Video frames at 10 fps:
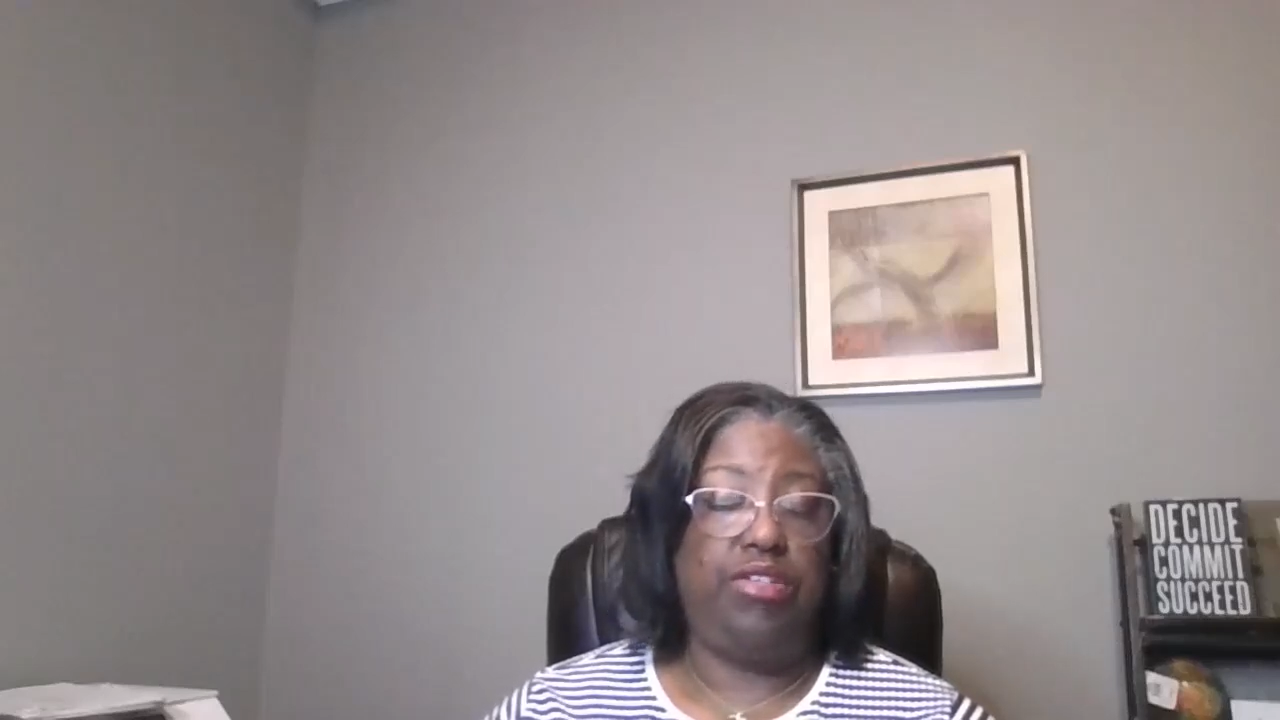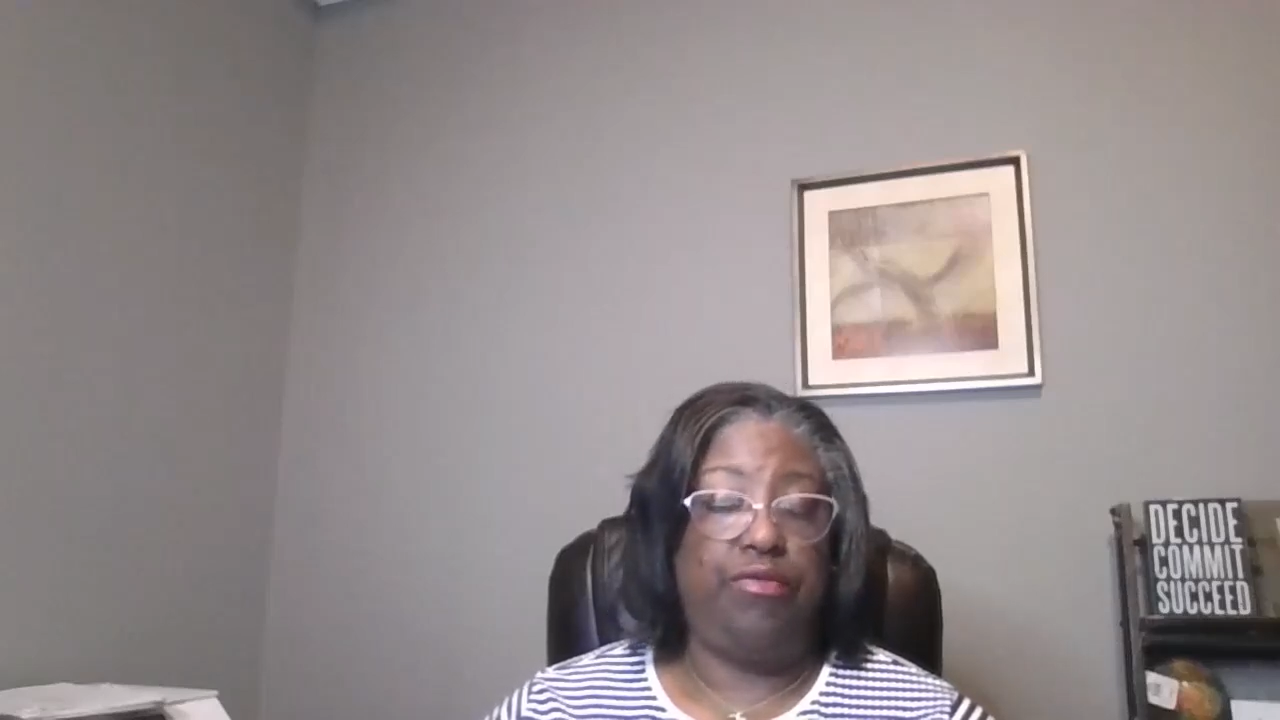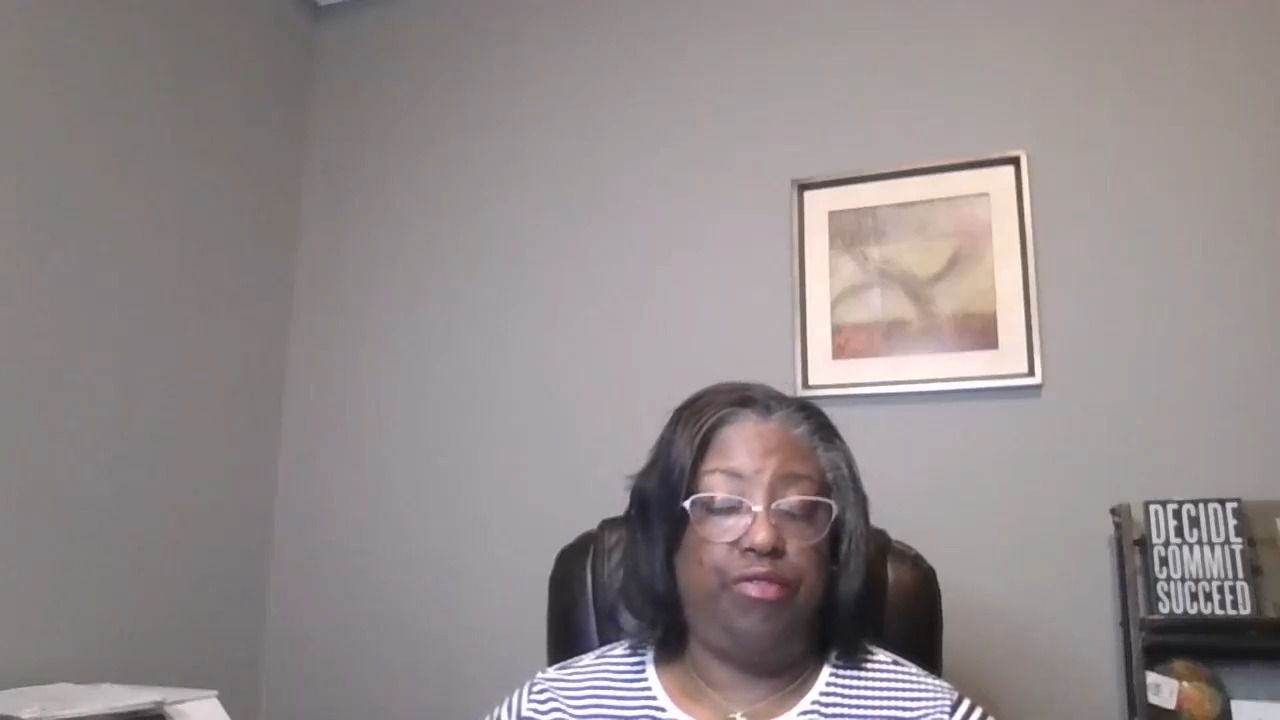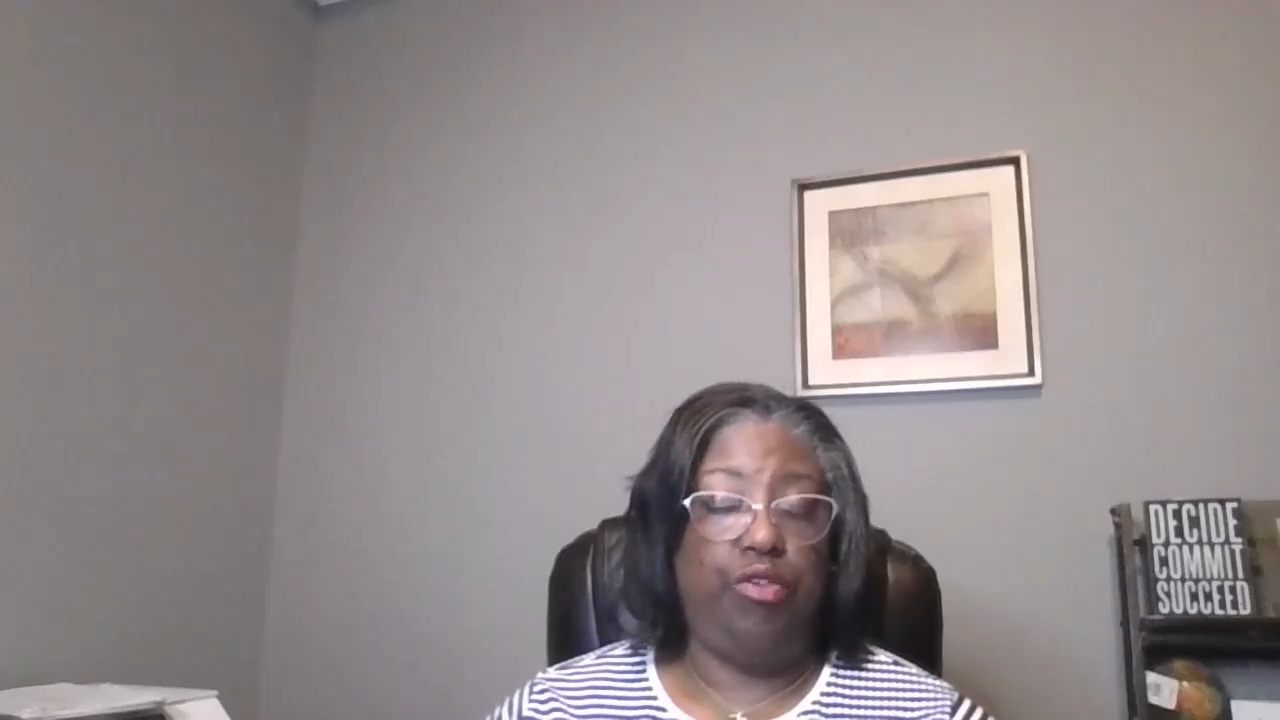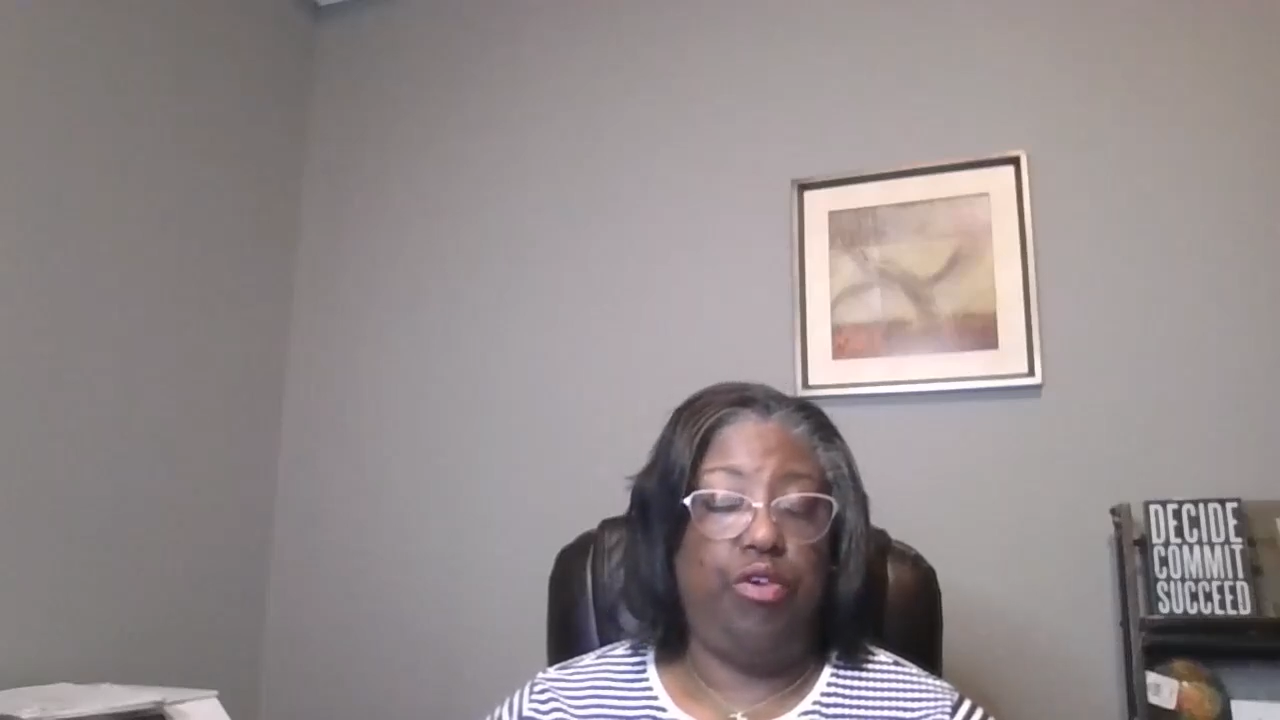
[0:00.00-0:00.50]
to
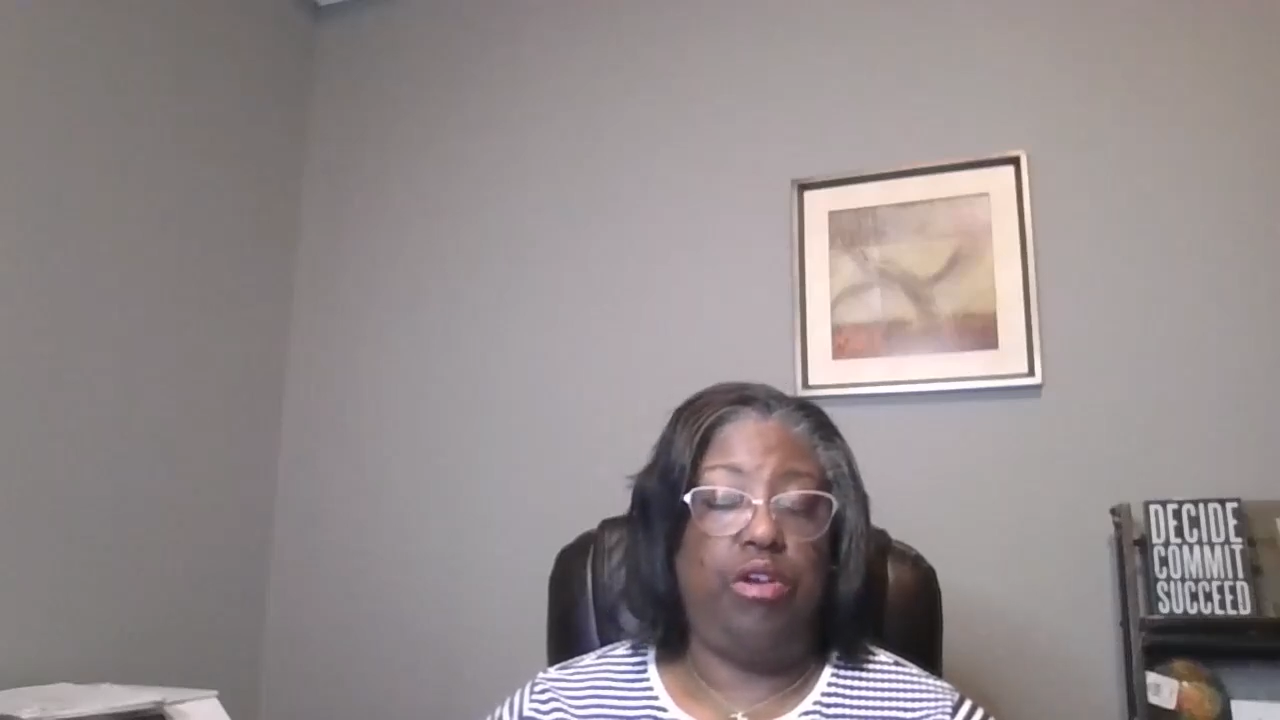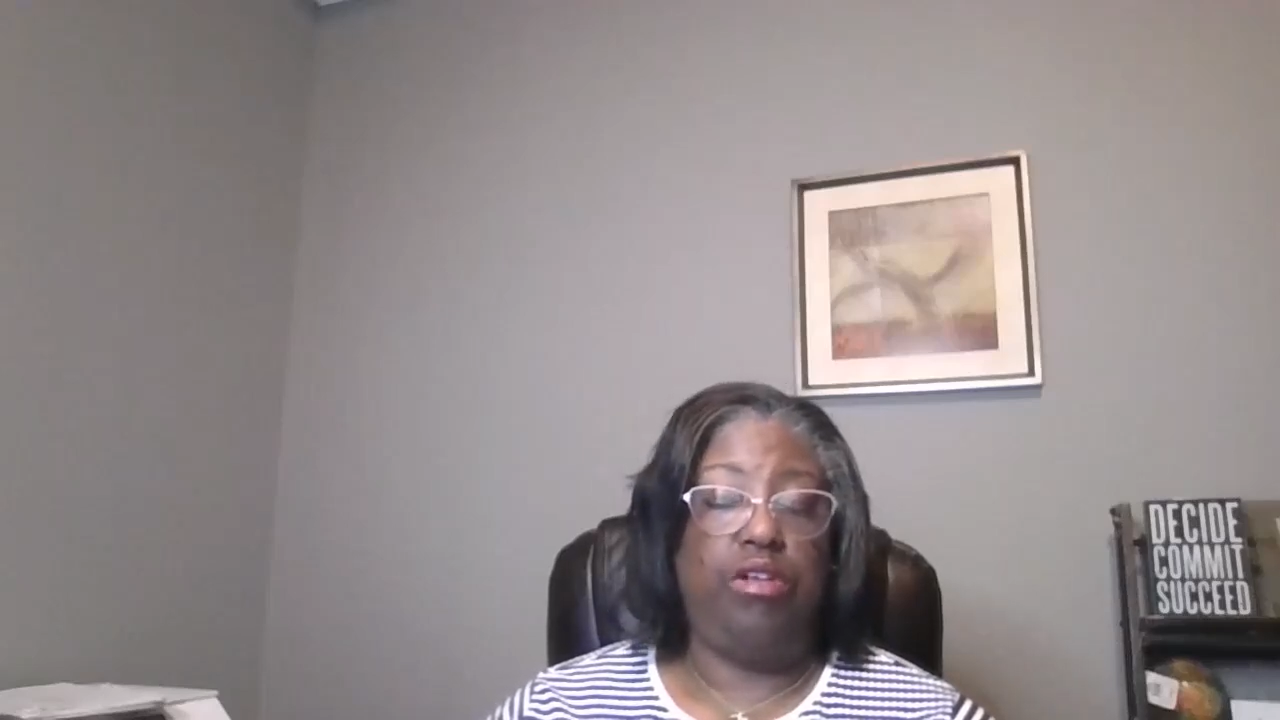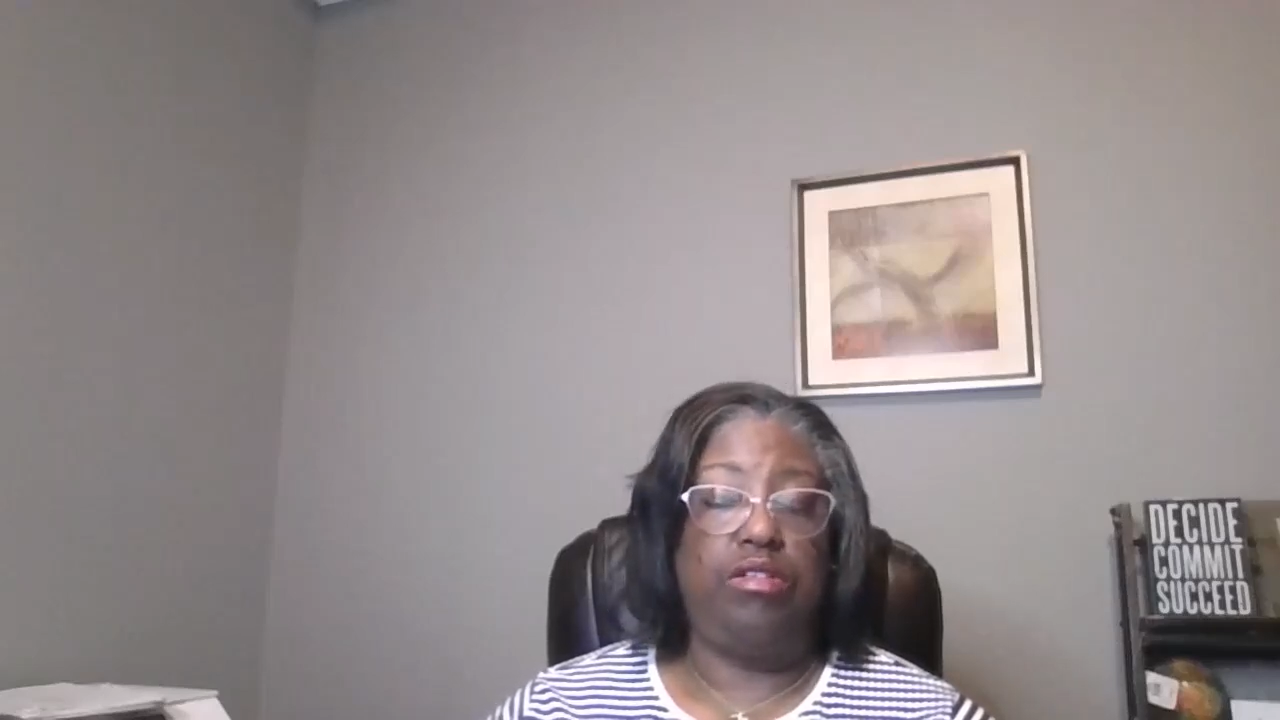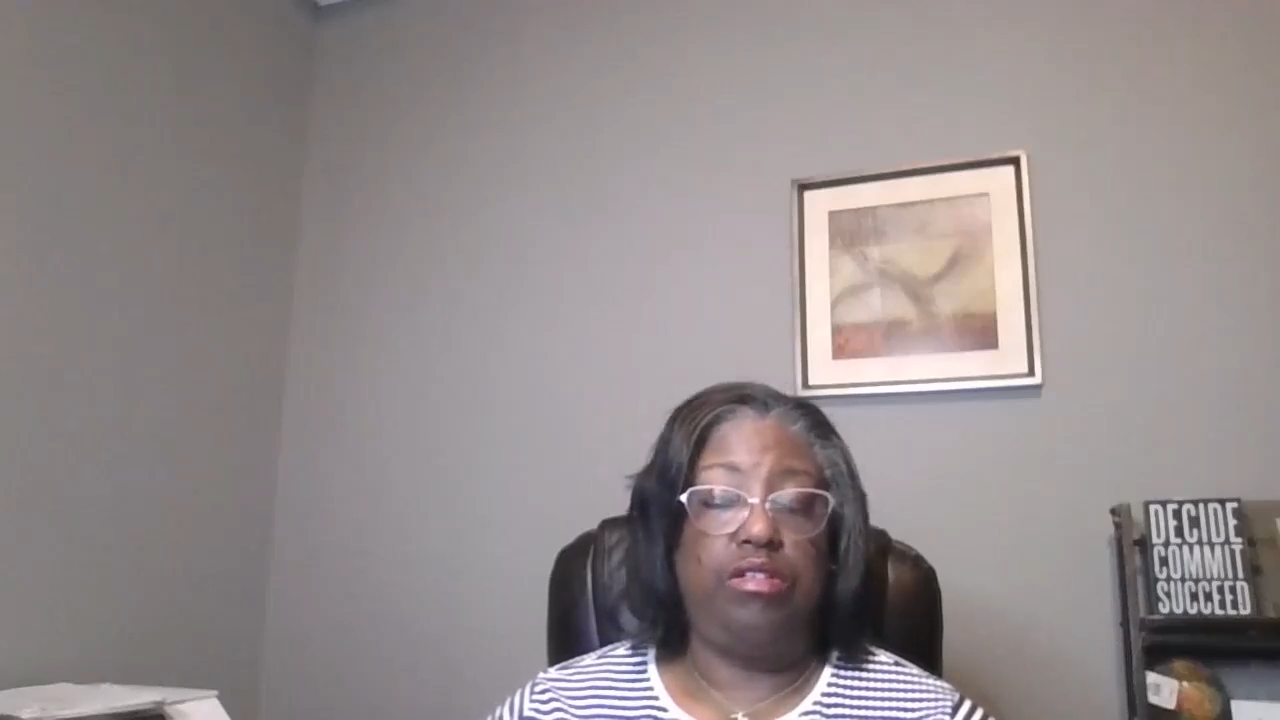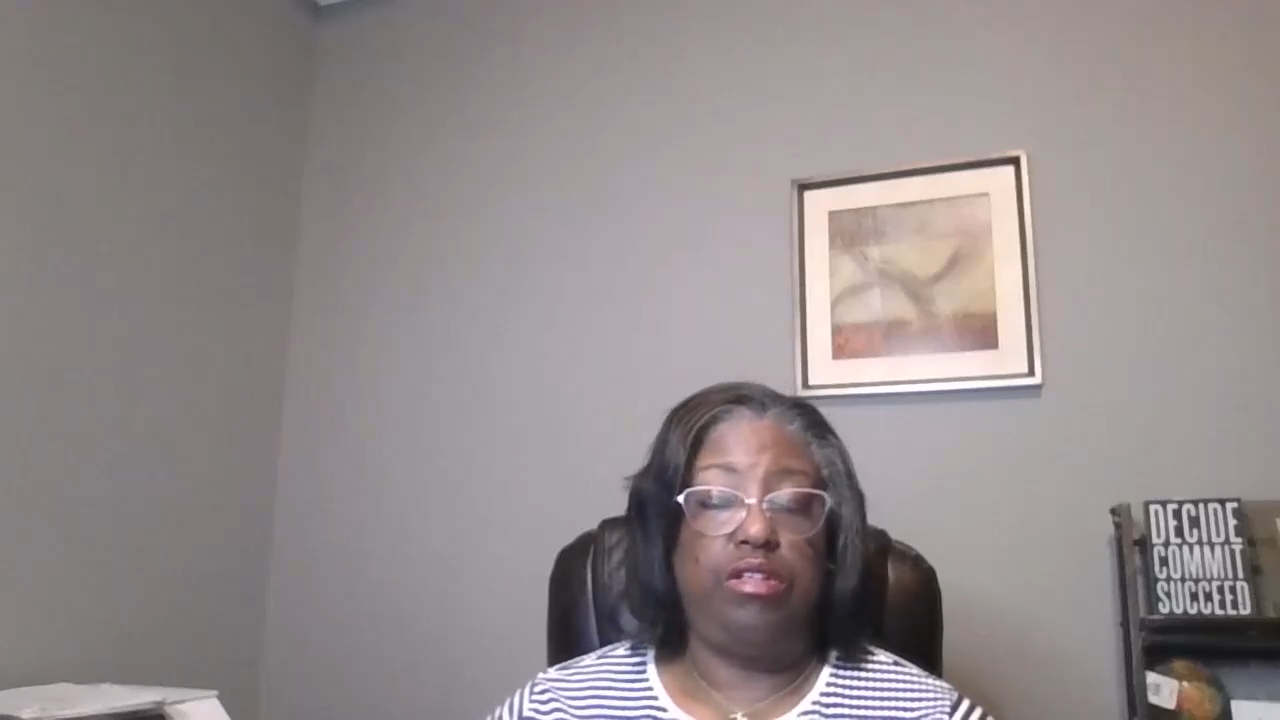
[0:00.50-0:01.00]

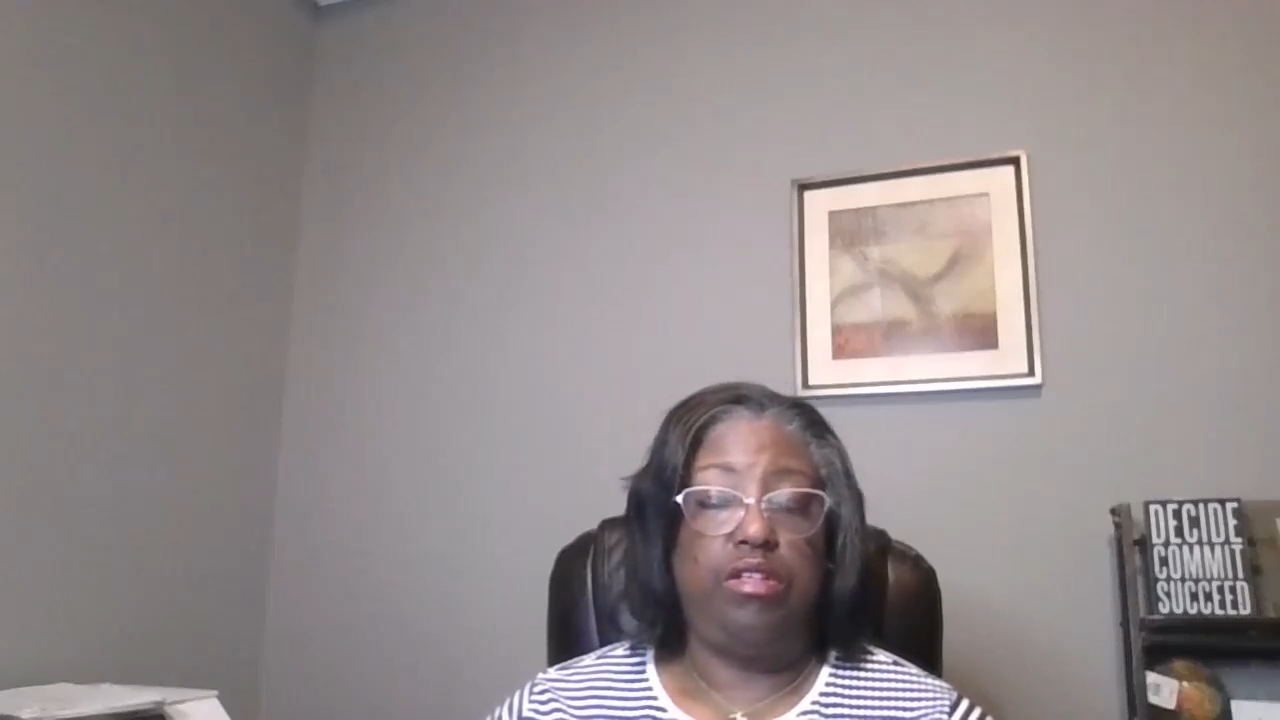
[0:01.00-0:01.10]
4